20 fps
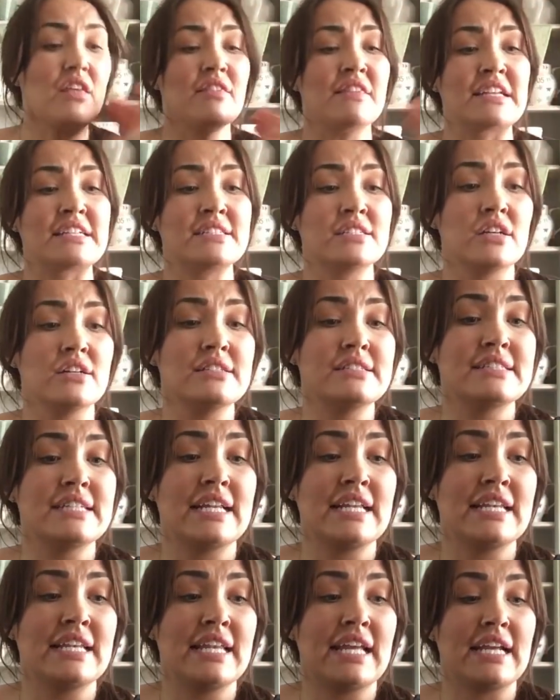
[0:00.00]
they started
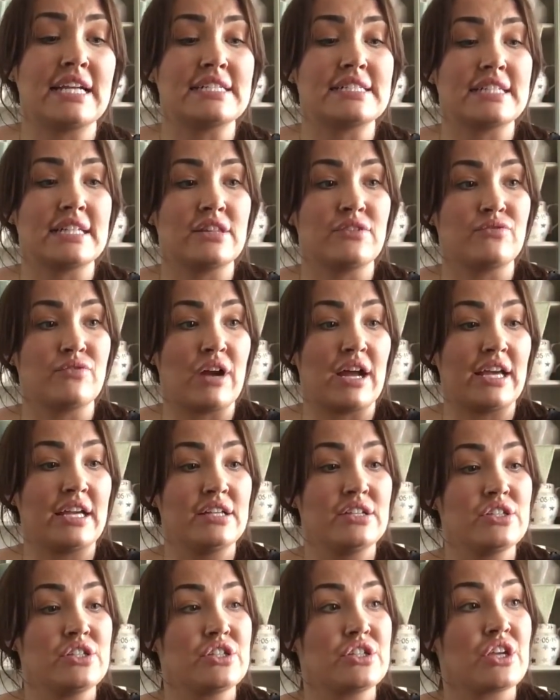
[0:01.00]
selling these in the
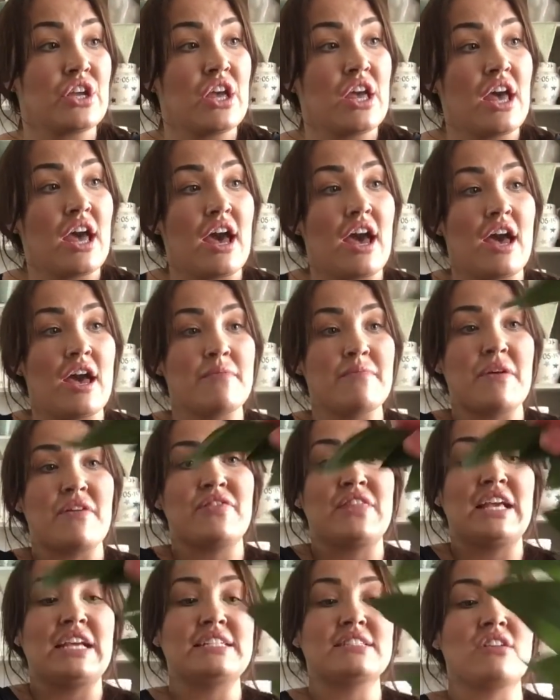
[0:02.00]
range.
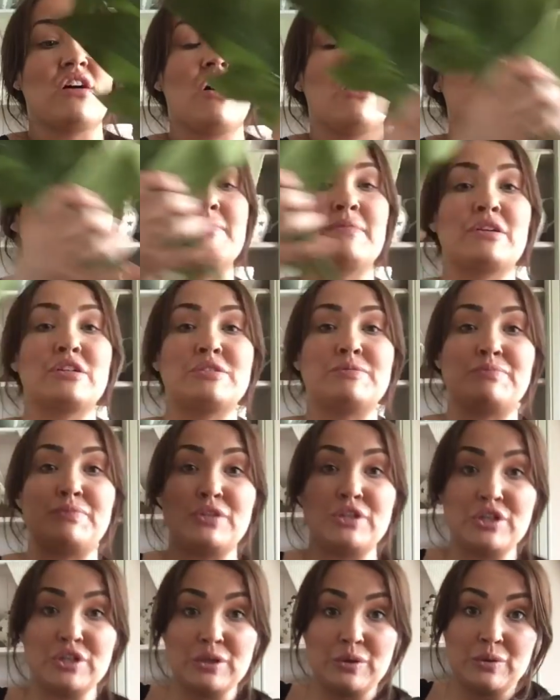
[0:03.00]
These are the most
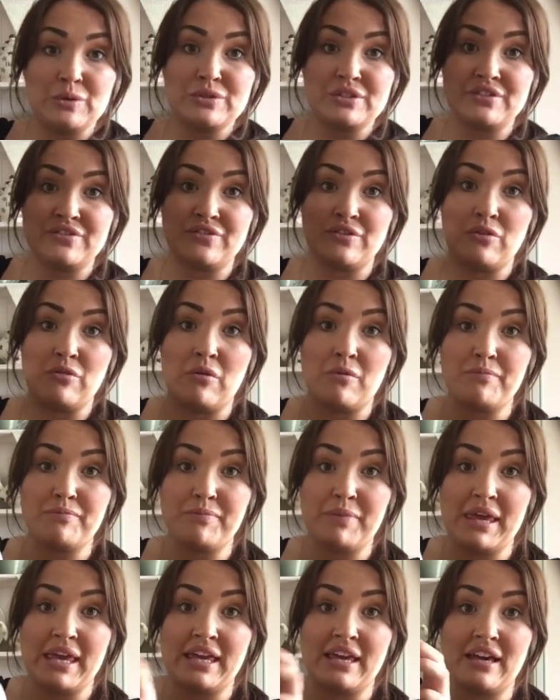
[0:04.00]
beautiful,
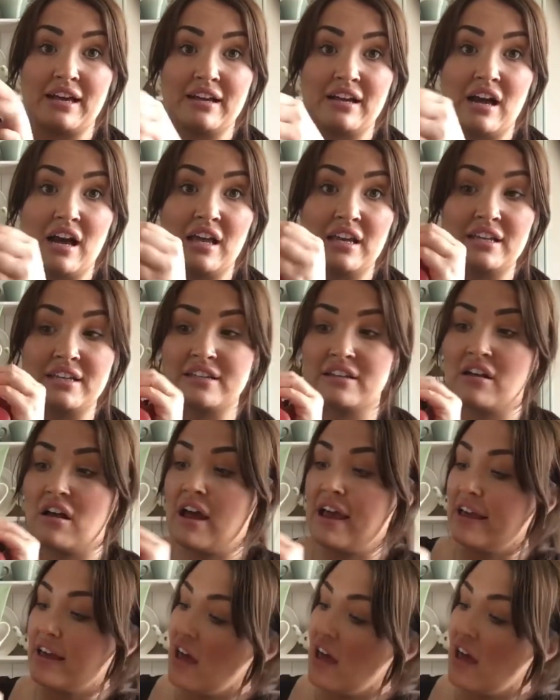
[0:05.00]
big coloured, like,